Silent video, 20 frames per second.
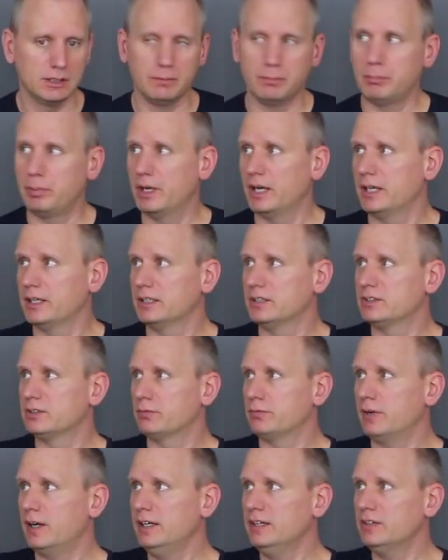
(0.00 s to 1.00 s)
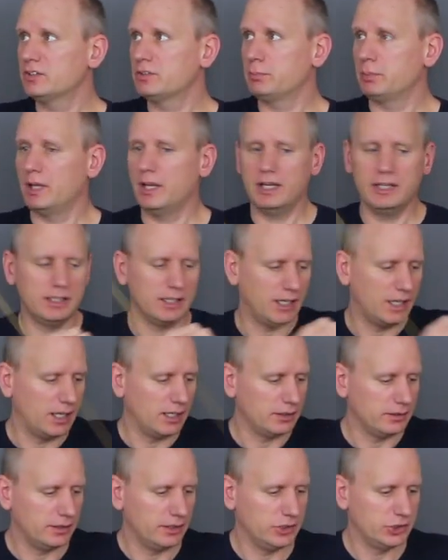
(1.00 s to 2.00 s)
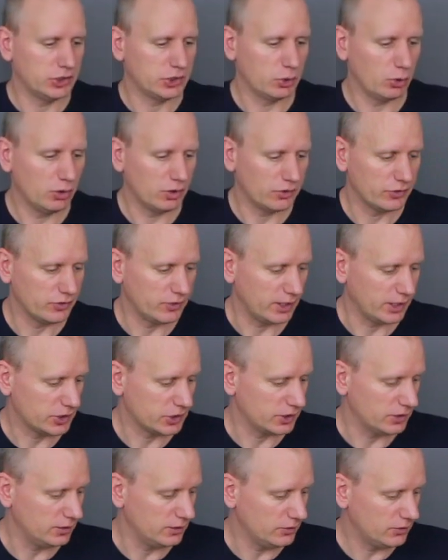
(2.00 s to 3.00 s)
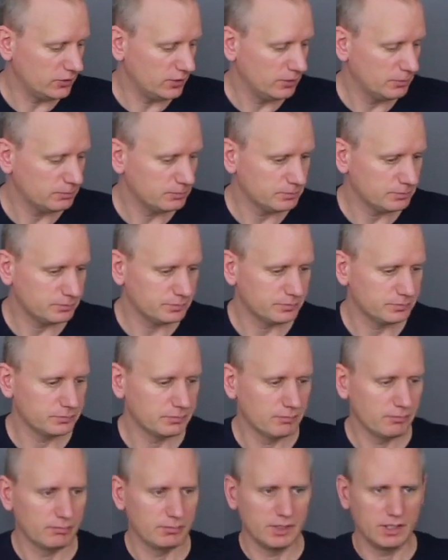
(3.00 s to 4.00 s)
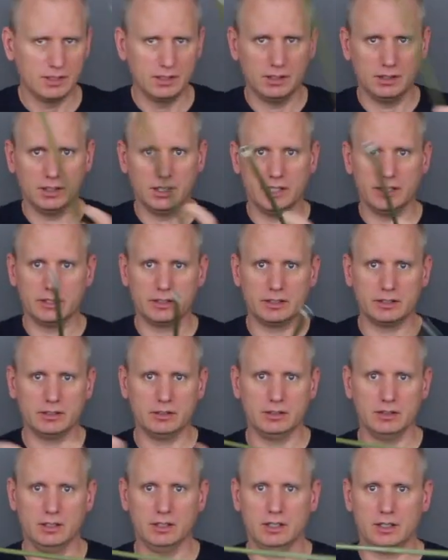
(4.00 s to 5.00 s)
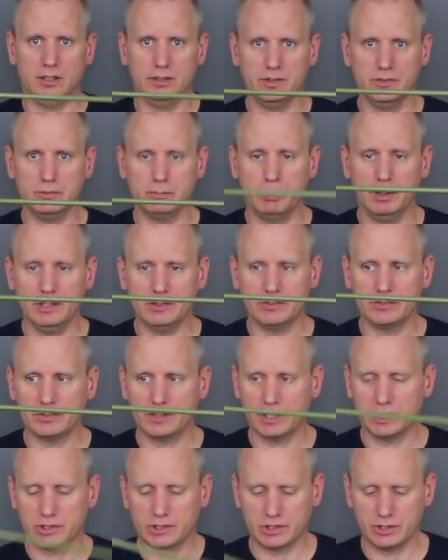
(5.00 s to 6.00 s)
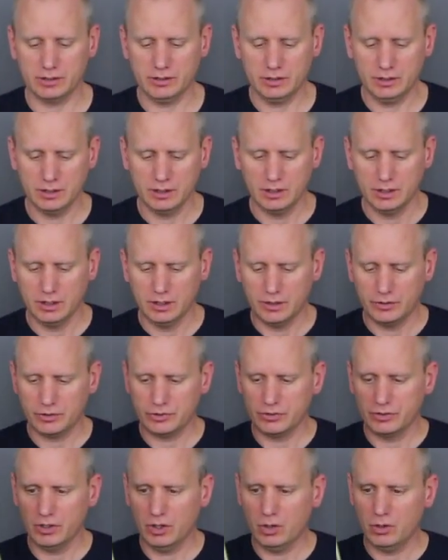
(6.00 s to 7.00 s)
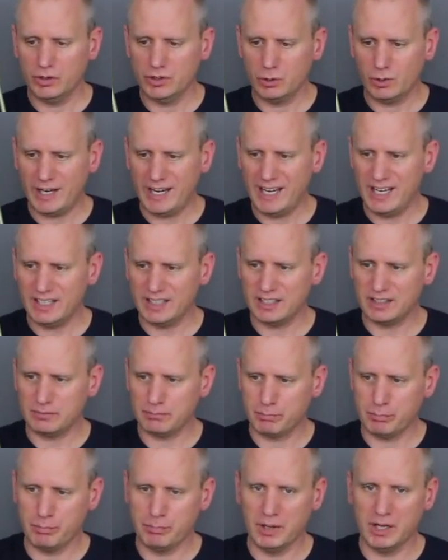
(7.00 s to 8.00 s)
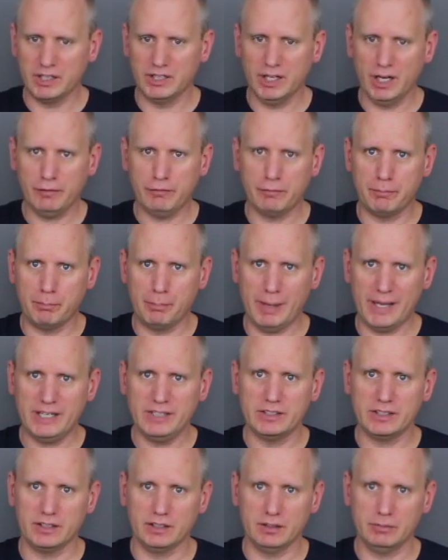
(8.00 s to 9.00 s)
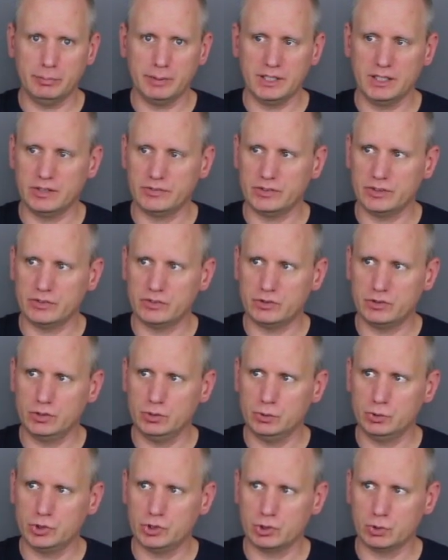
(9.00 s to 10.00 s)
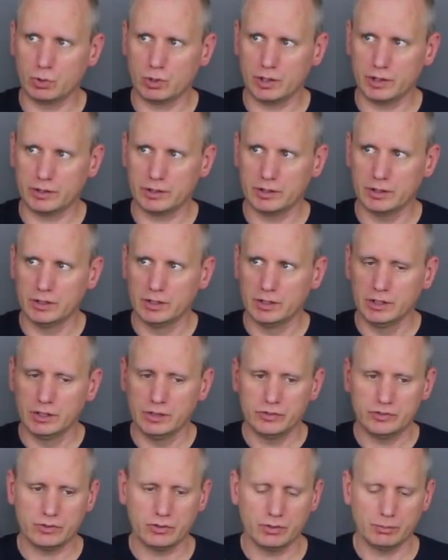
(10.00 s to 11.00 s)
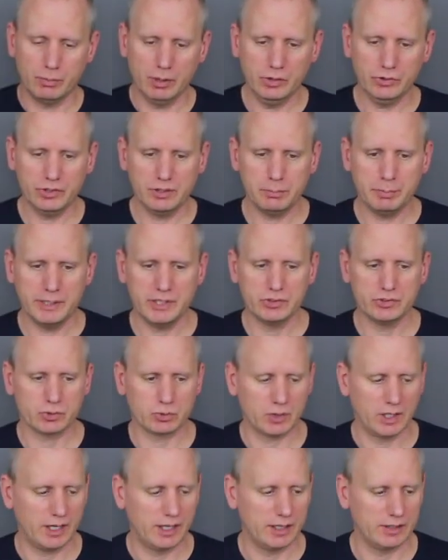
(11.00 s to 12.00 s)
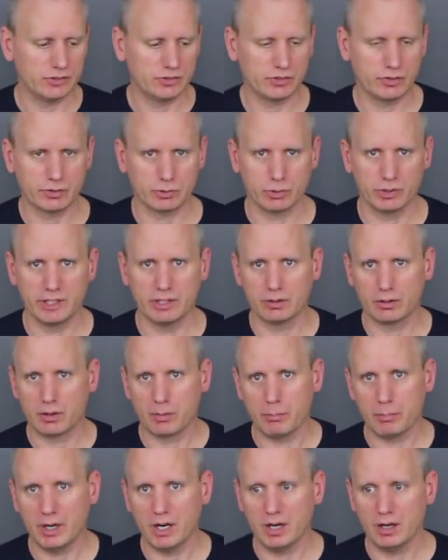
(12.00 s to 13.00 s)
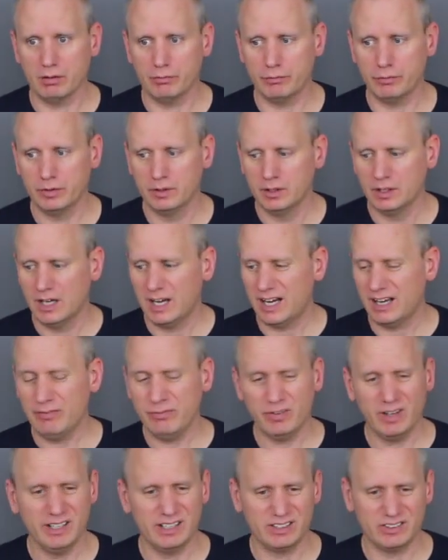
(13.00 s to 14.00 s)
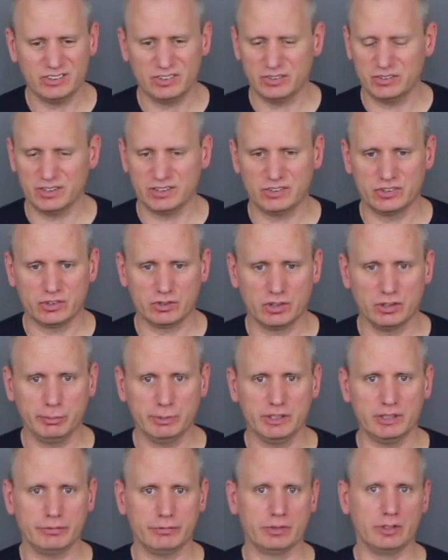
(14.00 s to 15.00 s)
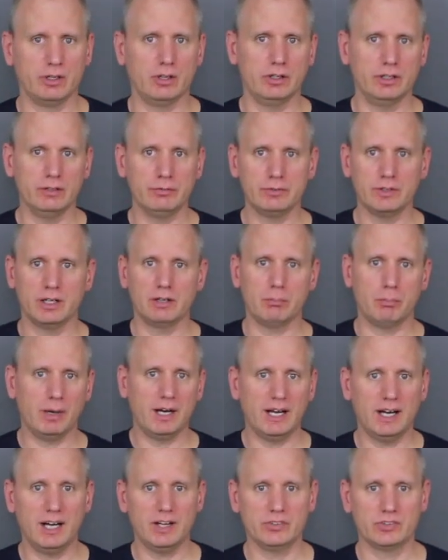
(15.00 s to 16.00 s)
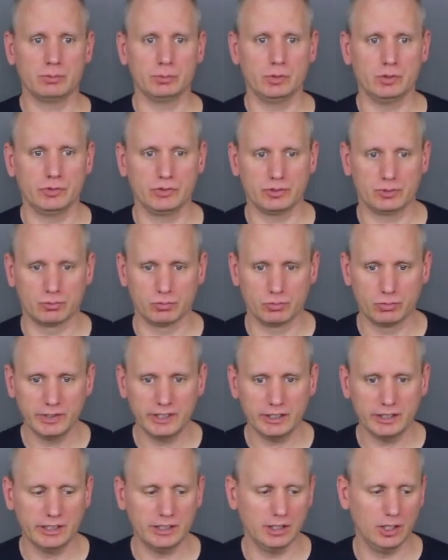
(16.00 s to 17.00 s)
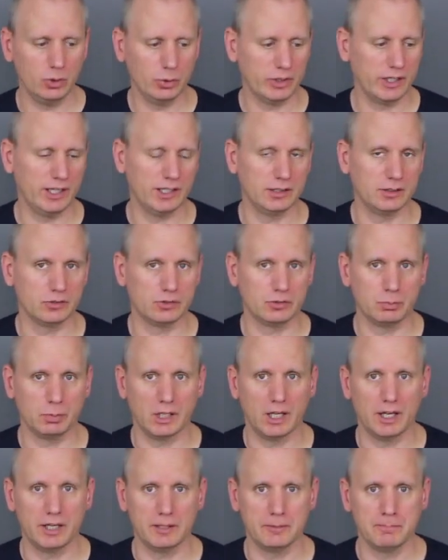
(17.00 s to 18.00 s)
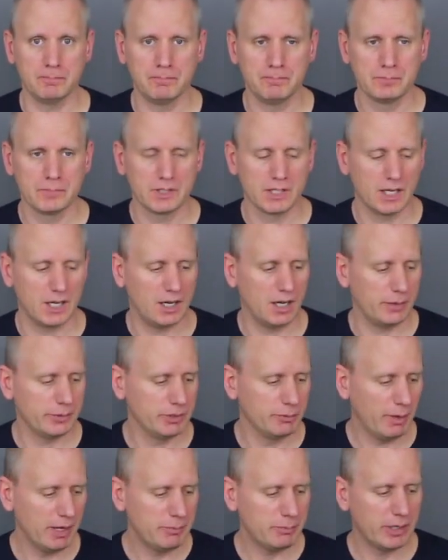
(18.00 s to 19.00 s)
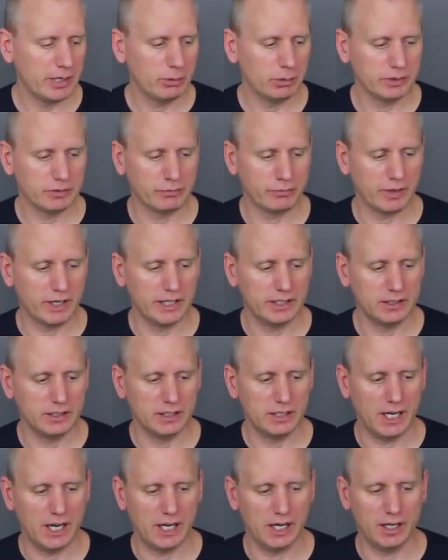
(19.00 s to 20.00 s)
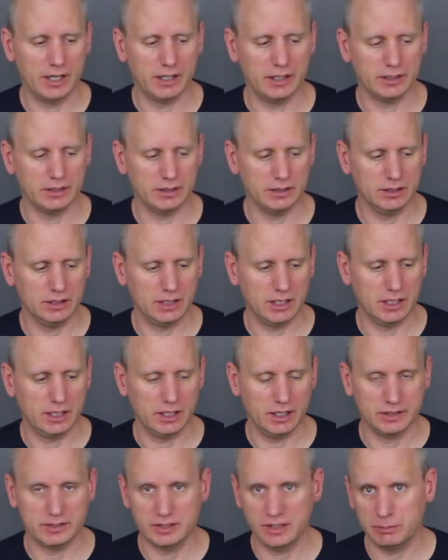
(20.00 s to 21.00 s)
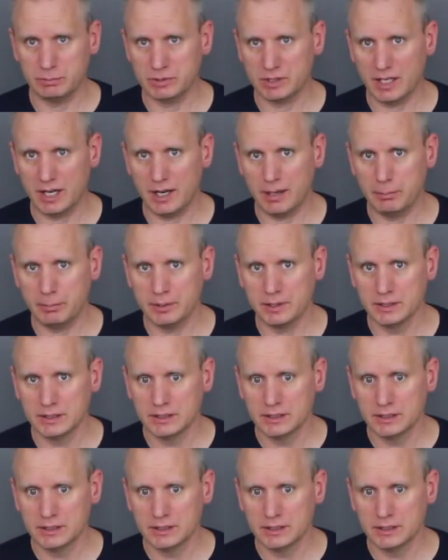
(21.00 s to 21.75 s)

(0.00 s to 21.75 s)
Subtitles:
But to find a spline on these shorter sections, like this butt section, you can't get enough bend in it because it's too short. So the multi-piece rods, 3 or above, I find it's just extremely difficult, if not impossible, to really locate the spline. You might be able to find it on a tip top,